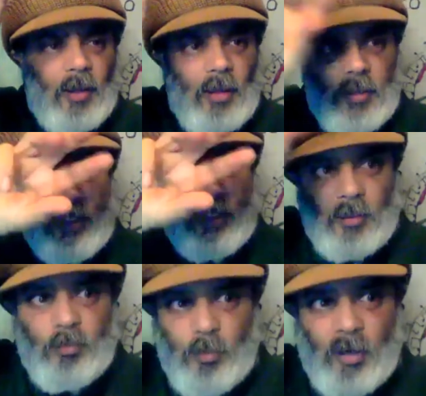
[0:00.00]
Is it
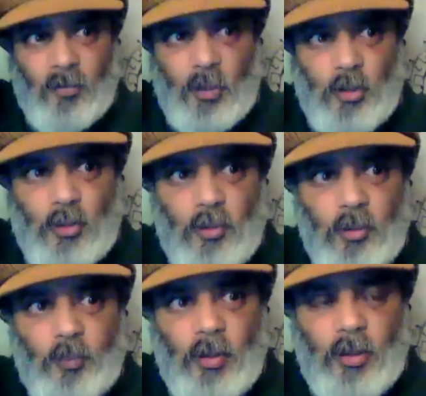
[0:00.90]
beneficial?
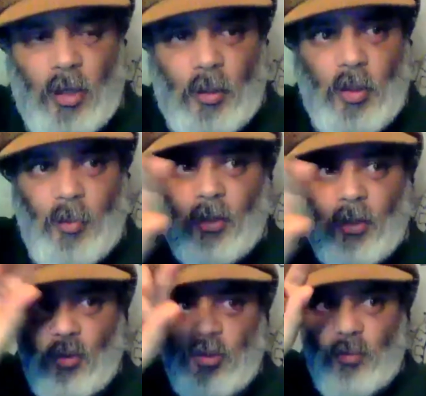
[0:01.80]
Can we make
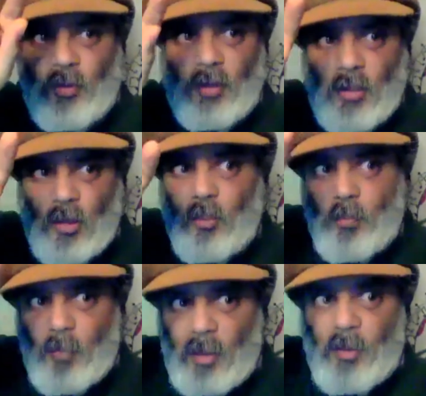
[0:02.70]
use of that? You know,
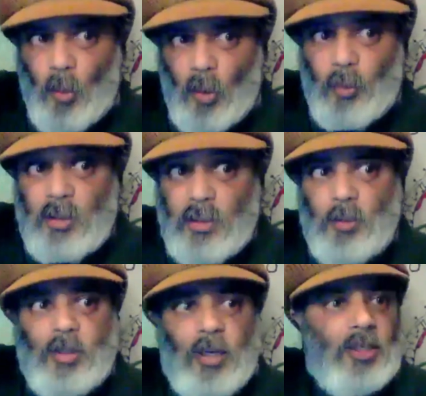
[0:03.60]
maybe what we did
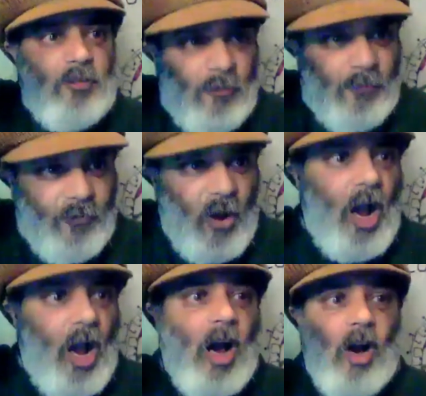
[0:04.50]
was actually
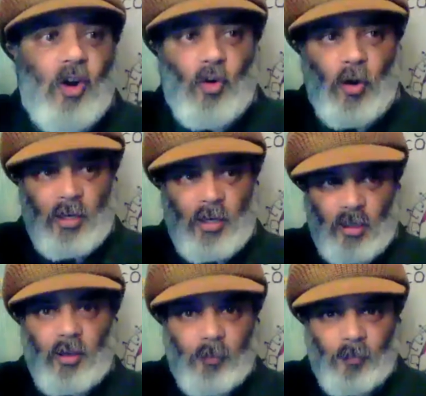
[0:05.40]
far
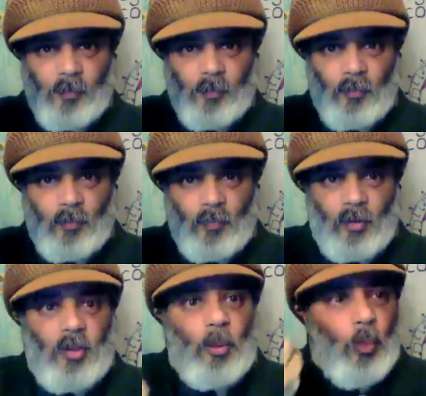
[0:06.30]
greater
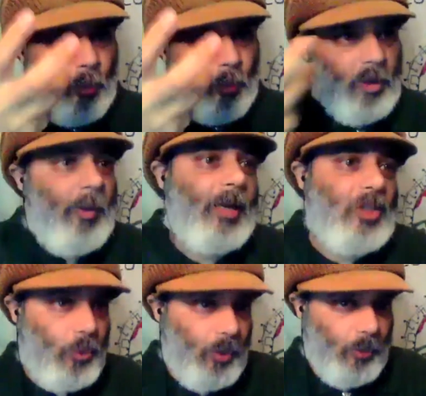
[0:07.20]
than what we
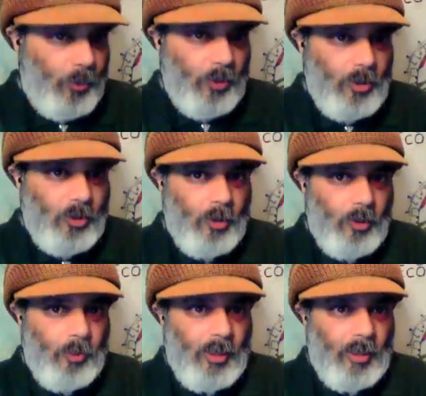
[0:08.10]
imagined we were going to do at the
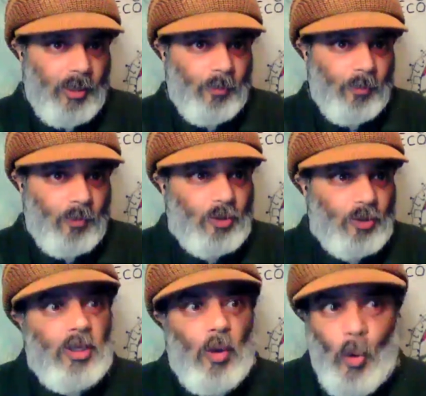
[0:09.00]
beginning. So
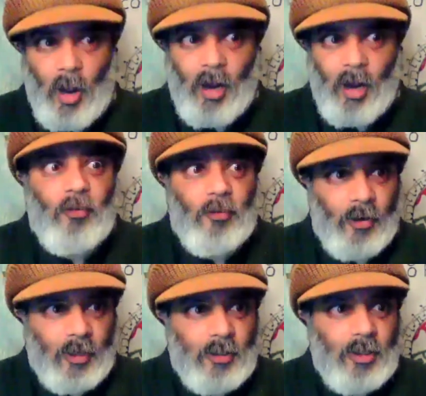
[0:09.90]
that, wow,
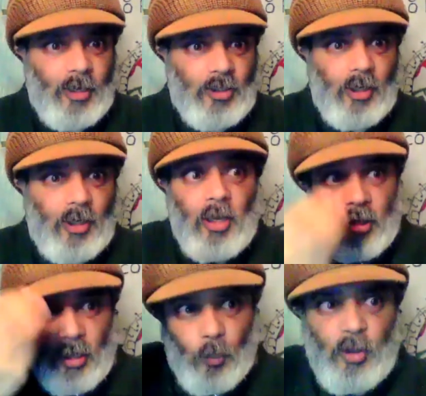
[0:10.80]
fantastic.
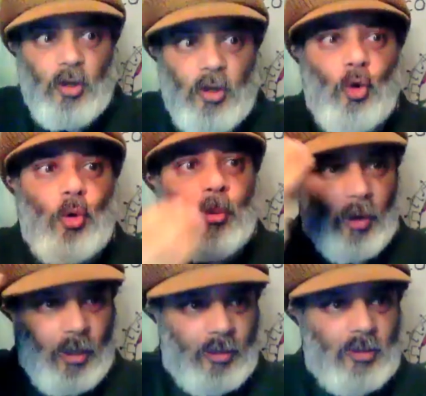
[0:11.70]
Can we
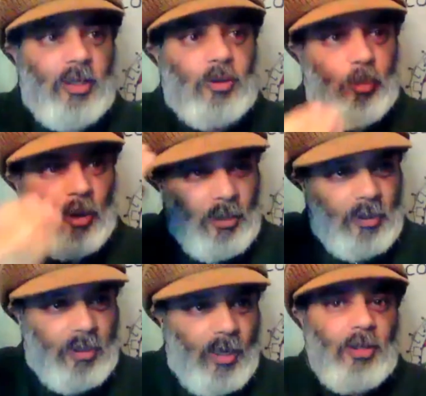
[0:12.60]
incorporate this? Let's break this
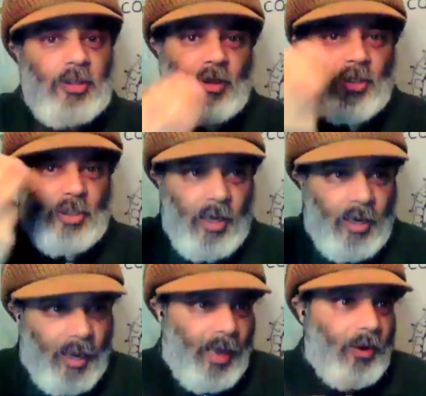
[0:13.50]
down. Let's understand,
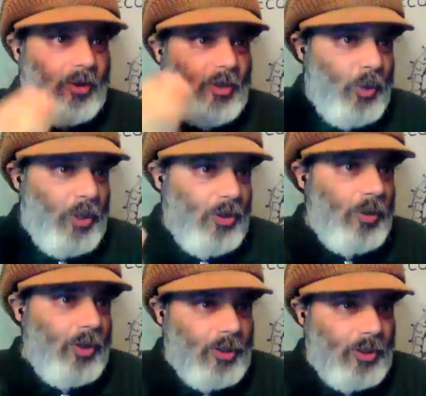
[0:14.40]
how did we do
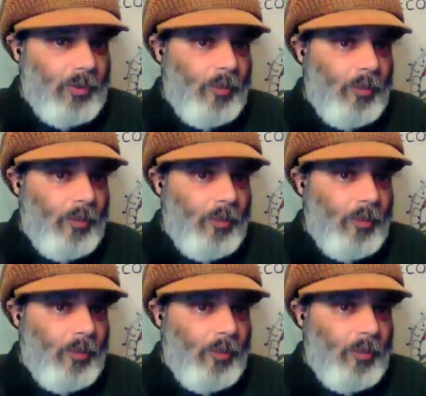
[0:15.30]
this?